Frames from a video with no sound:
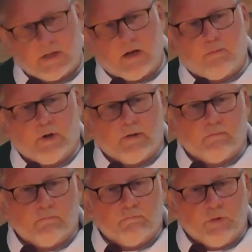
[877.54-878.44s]
to celebrate
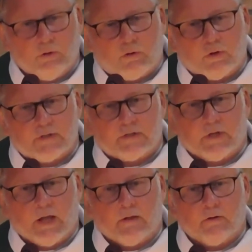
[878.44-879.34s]
Eucharist
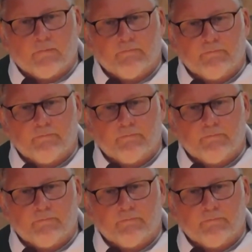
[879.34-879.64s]
together,